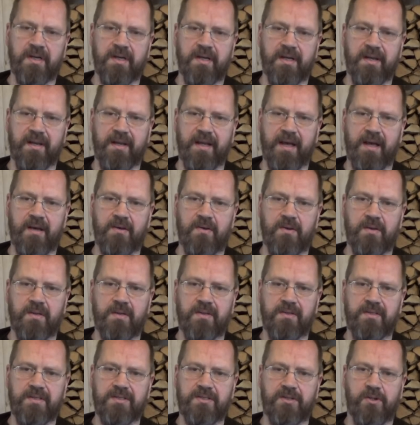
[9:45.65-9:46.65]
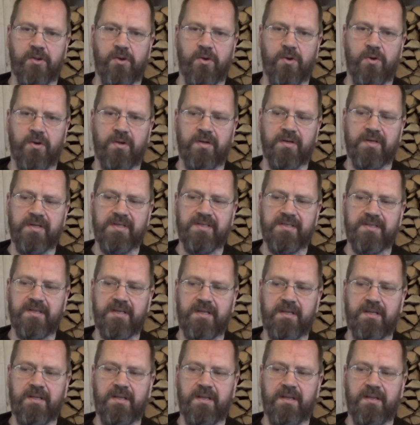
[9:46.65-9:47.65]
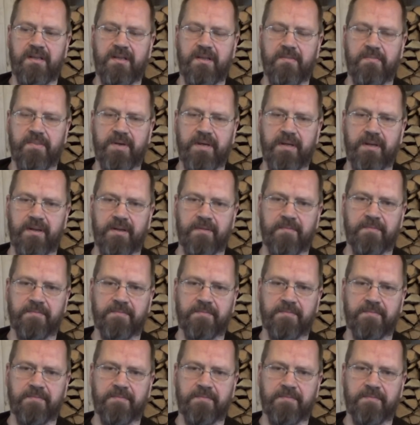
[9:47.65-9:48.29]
And now this law is in the bin.